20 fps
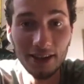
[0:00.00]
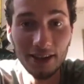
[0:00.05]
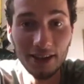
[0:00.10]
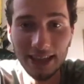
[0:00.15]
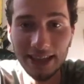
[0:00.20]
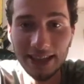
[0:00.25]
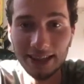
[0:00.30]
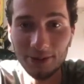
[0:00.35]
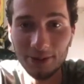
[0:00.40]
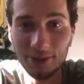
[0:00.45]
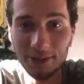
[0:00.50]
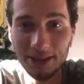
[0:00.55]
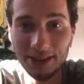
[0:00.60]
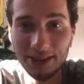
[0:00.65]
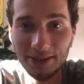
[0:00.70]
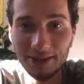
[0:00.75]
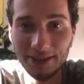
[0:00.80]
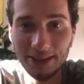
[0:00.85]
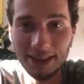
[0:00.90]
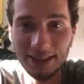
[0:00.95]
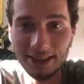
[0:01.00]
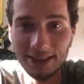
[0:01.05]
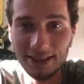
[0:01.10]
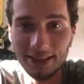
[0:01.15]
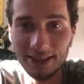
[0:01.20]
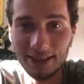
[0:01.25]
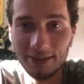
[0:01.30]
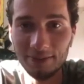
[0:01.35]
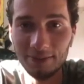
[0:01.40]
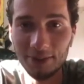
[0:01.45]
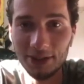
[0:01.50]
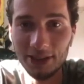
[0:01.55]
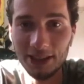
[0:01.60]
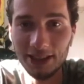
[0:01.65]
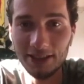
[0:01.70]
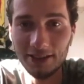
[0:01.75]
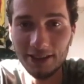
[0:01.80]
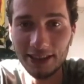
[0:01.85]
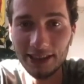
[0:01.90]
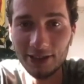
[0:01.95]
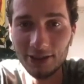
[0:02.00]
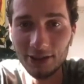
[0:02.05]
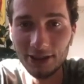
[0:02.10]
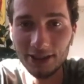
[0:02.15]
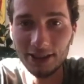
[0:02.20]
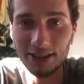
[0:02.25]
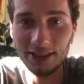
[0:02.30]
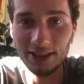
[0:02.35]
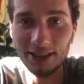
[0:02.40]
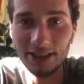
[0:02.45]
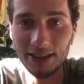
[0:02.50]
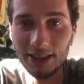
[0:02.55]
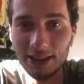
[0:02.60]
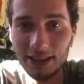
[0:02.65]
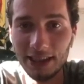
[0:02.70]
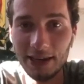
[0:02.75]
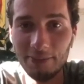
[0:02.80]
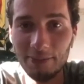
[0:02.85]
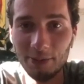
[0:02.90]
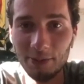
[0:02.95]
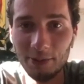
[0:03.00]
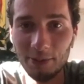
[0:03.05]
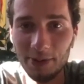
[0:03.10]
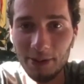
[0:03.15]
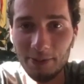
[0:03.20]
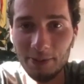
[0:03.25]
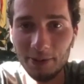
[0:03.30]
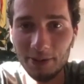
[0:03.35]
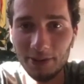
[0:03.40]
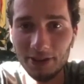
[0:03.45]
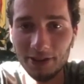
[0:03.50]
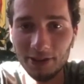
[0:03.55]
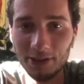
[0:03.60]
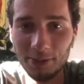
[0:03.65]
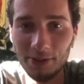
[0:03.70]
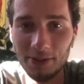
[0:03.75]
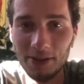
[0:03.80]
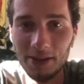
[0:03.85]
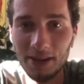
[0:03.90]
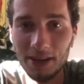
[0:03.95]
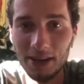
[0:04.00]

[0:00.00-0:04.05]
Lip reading: year later, when we really started putting resources and capable people on the job.